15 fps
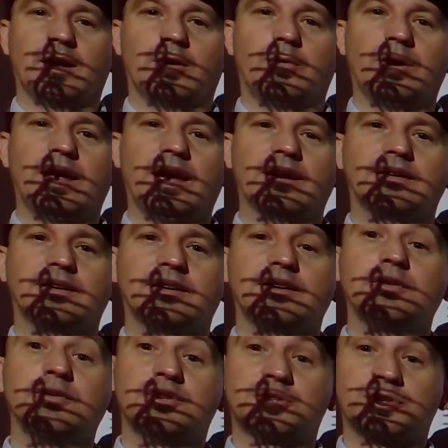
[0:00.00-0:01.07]
we had to
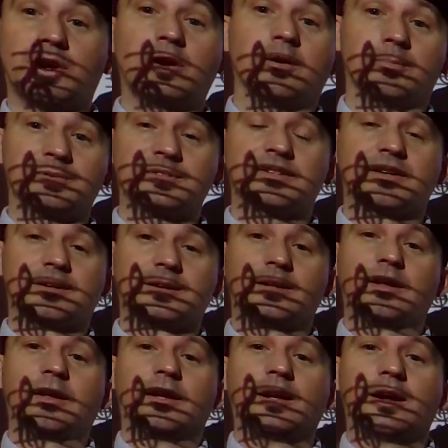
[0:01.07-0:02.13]
use sharps
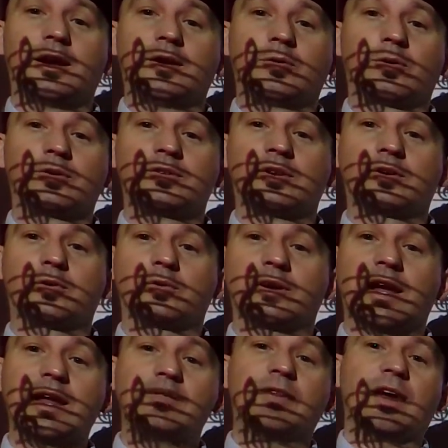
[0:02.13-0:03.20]
in order to
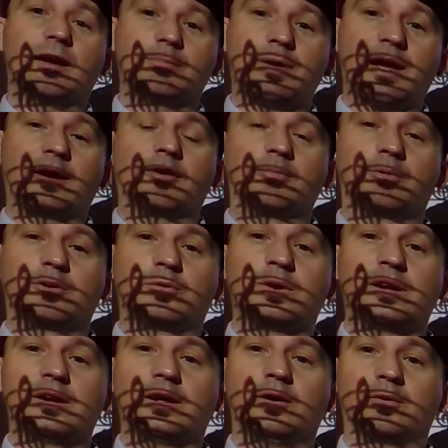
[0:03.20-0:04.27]
create that pattern
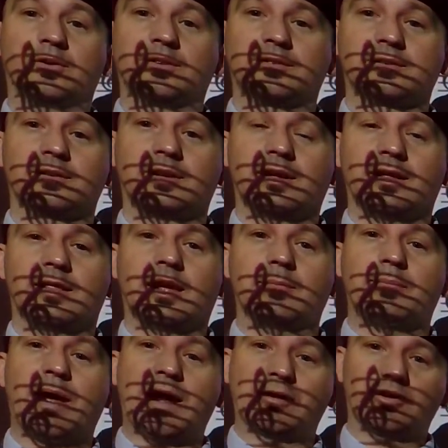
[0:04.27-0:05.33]
between notes,
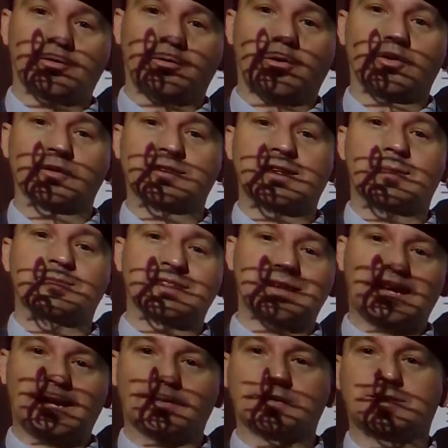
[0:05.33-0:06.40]
that pattern of whole steps and
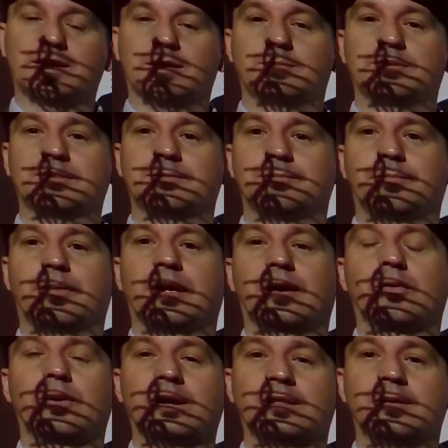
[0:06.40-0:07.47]
half steps that
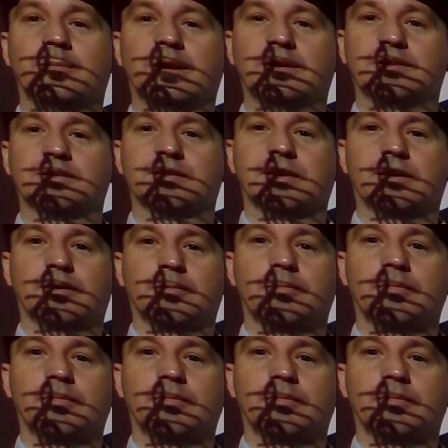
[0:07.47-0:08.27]
create the major scale.